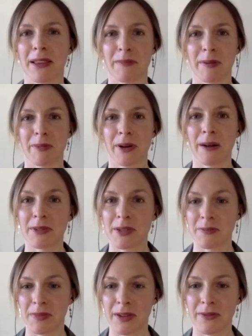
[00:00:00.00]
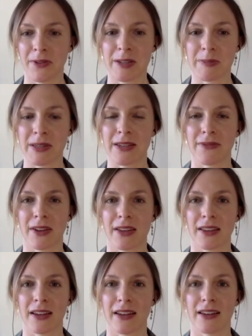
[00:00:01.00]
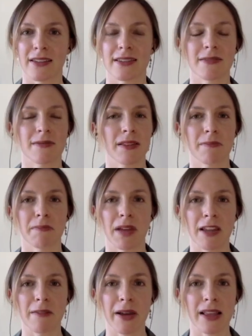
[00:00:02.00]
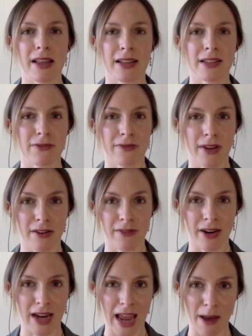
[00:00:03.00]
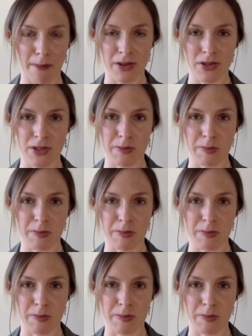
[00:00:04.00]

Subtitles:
that people come to me for specifically is many of my clients are very, very ambitious